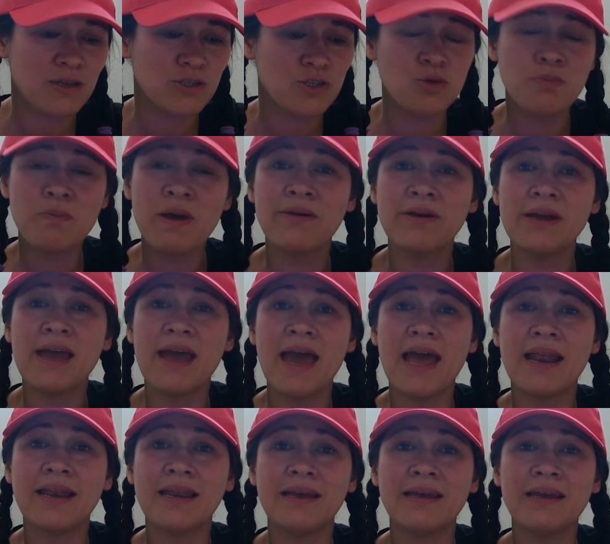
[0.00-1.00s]
to Mary
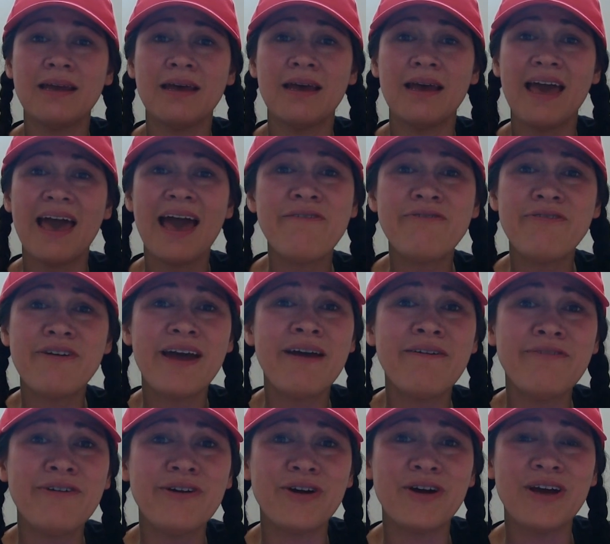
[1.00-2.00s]
Ann. Ever,
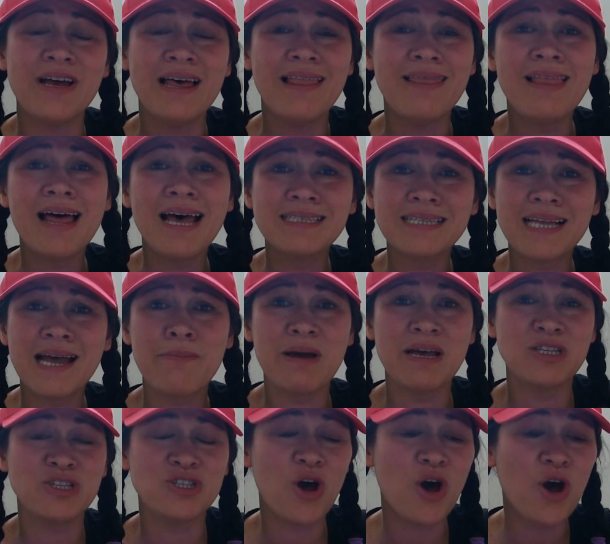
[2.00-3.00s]
ever. Last time
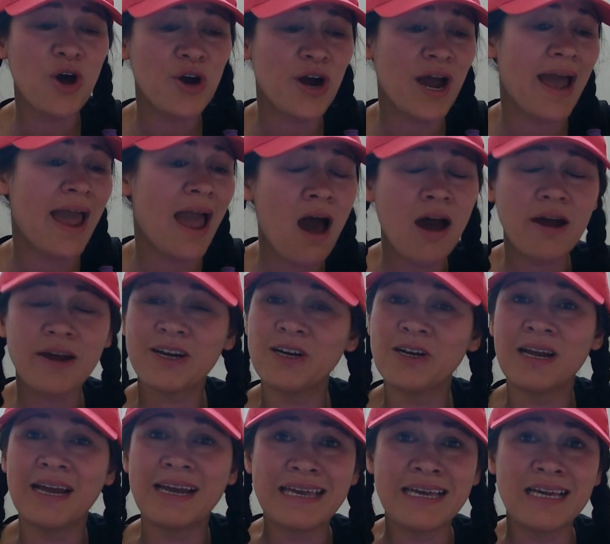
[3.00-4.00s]
I saw her, I hugged her
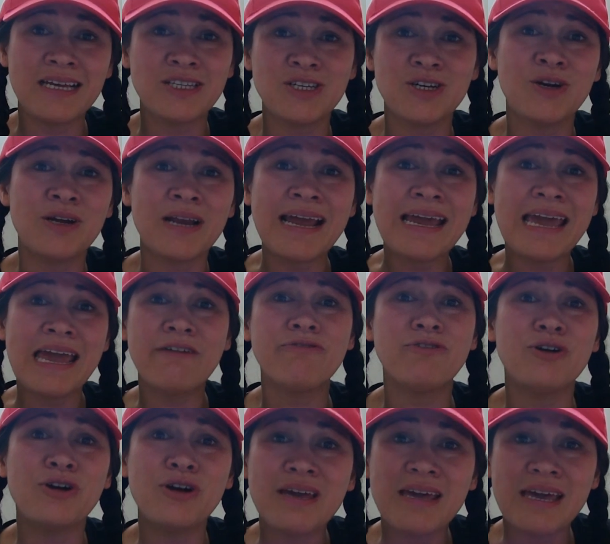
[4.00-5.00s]
and I kissed her and I gave
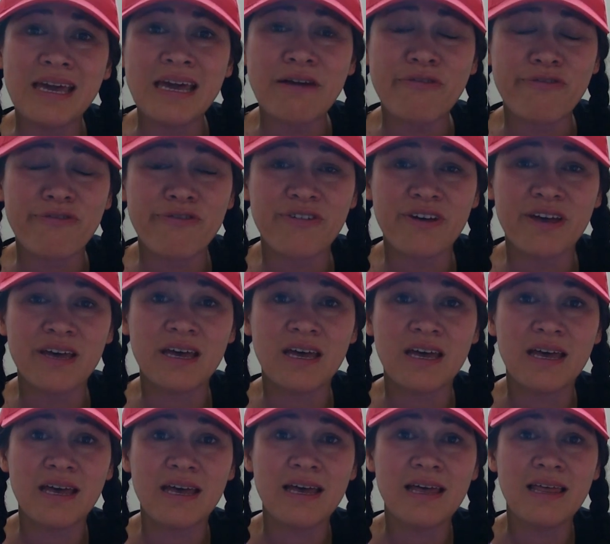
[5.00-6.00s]
her a gift.
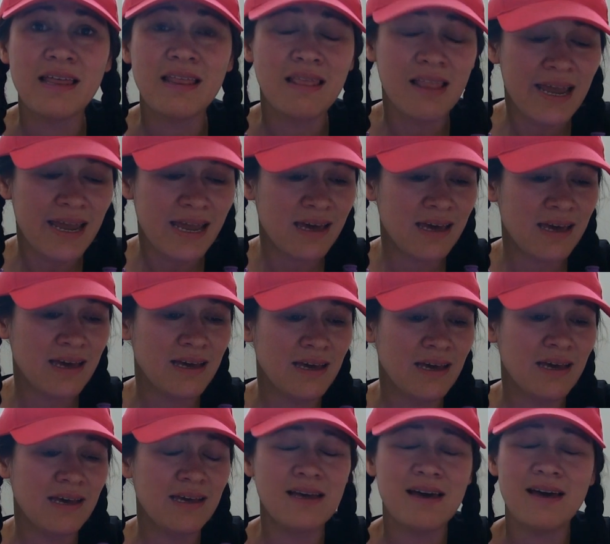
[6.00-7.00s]
Like,
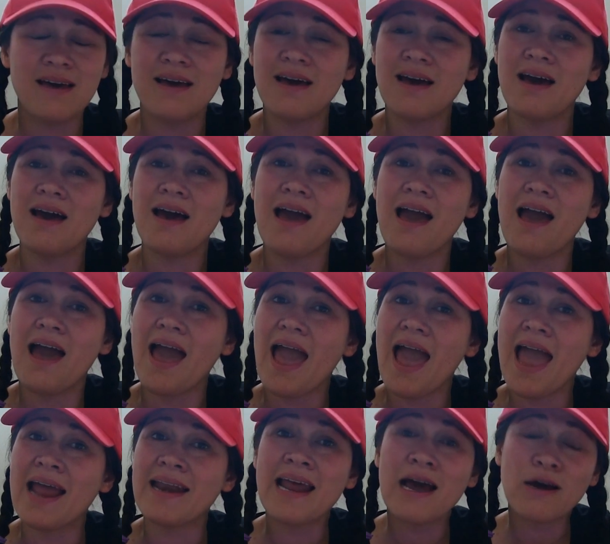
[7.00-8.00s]

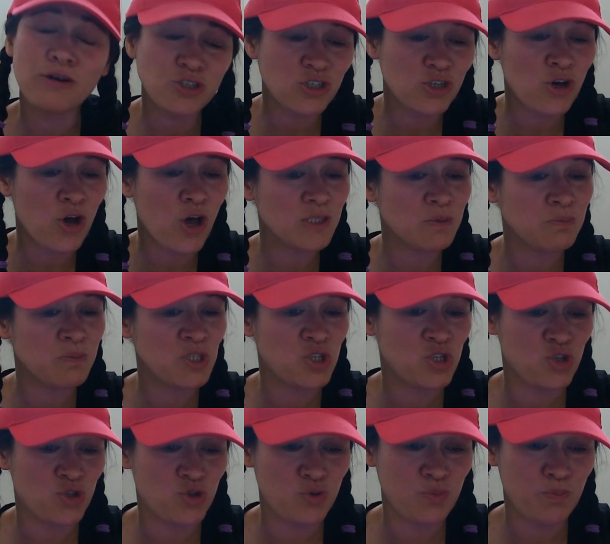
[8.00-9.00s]
and now she calls me
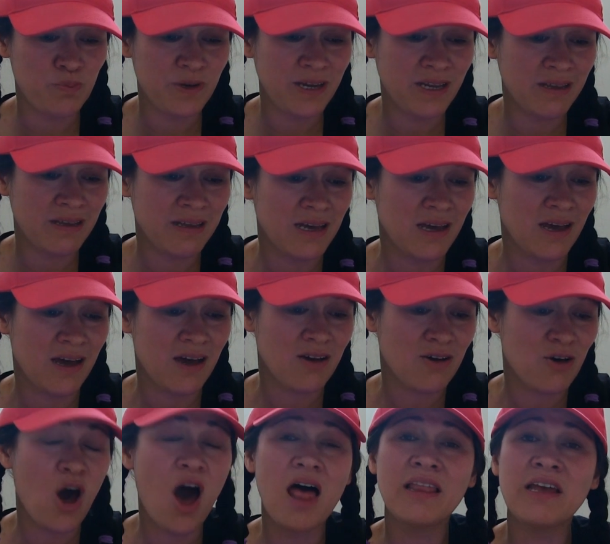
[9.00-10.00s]
stupid,
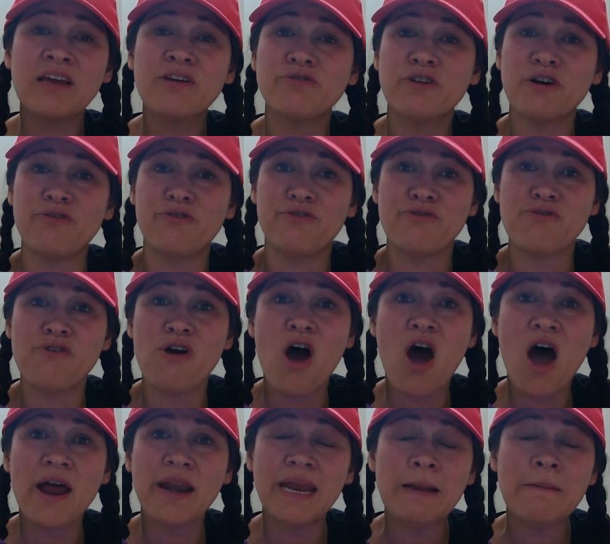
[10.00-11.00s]
calling for
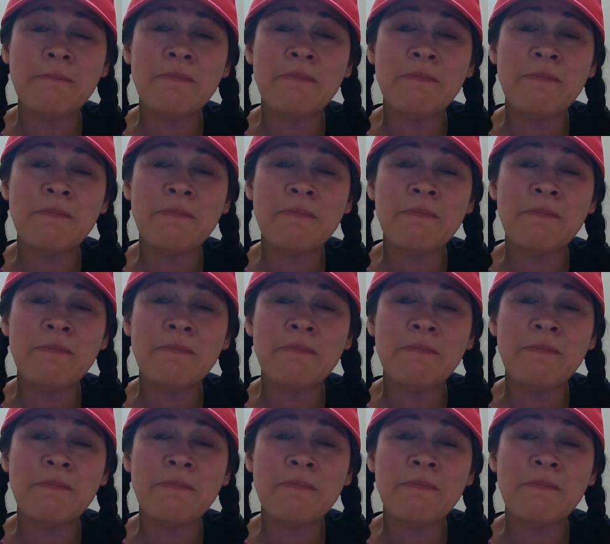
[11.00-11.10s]
fraud,